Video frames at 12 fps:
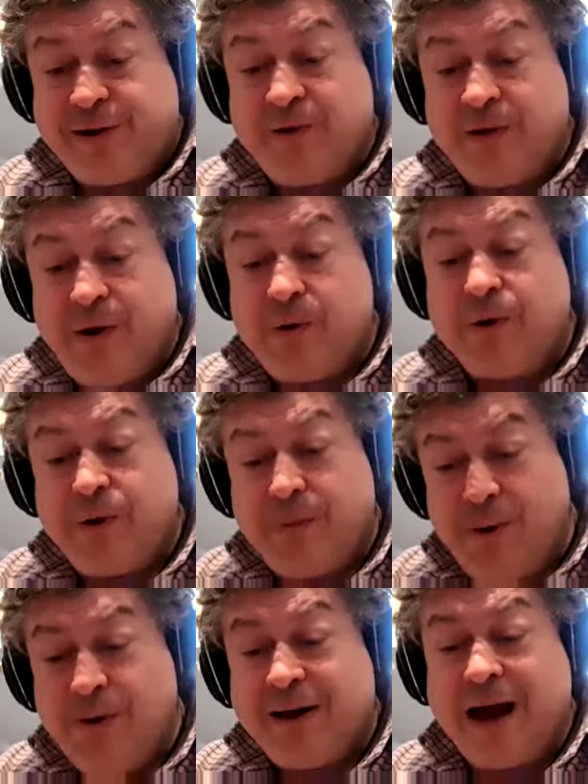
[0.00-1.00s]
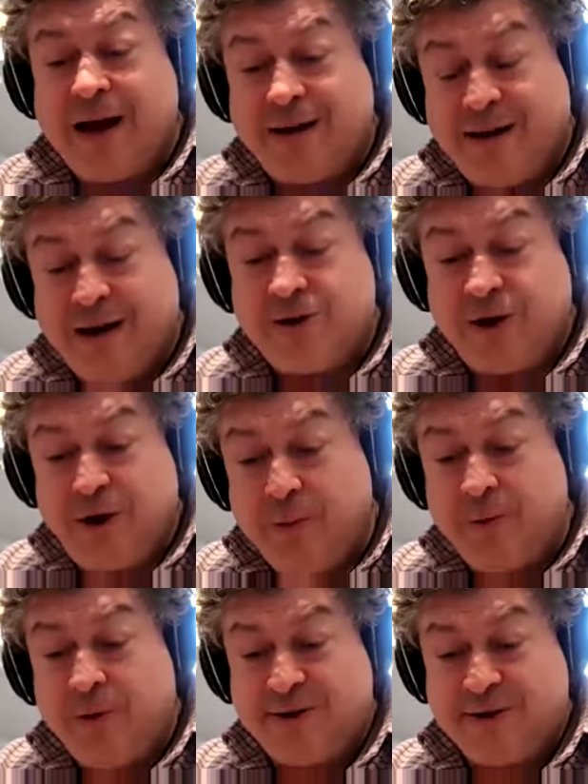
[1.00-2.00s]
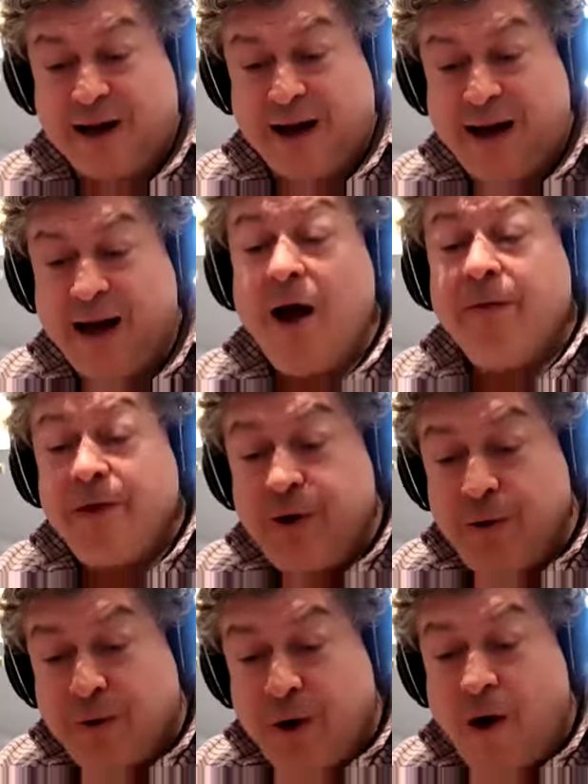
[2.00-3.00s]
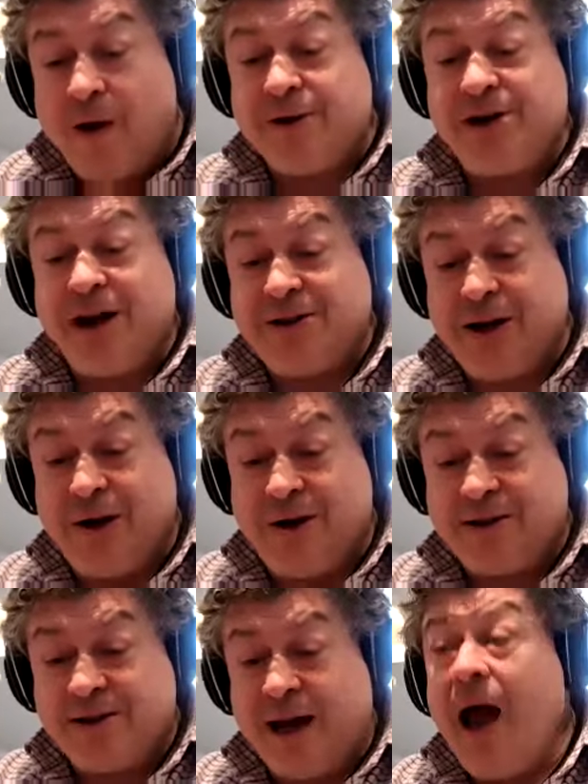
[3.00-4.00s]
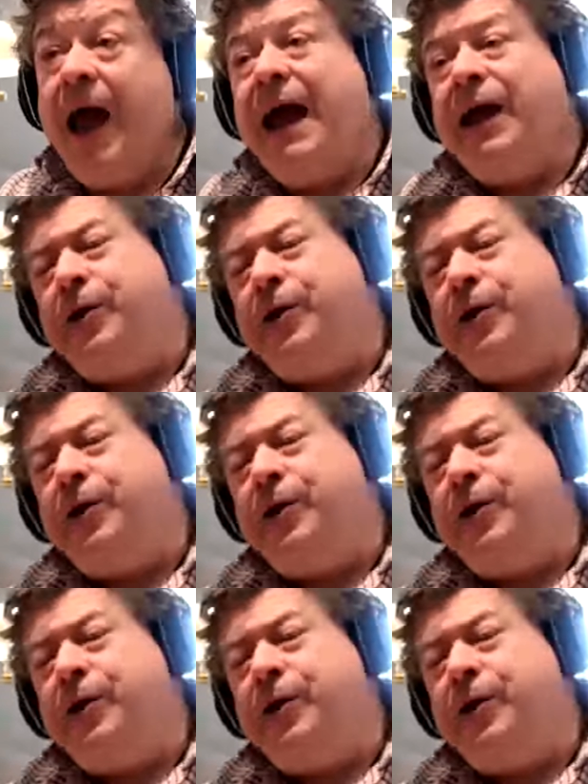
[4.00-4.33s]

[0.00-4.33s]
you can communicate things humorously that you can't say seriously. You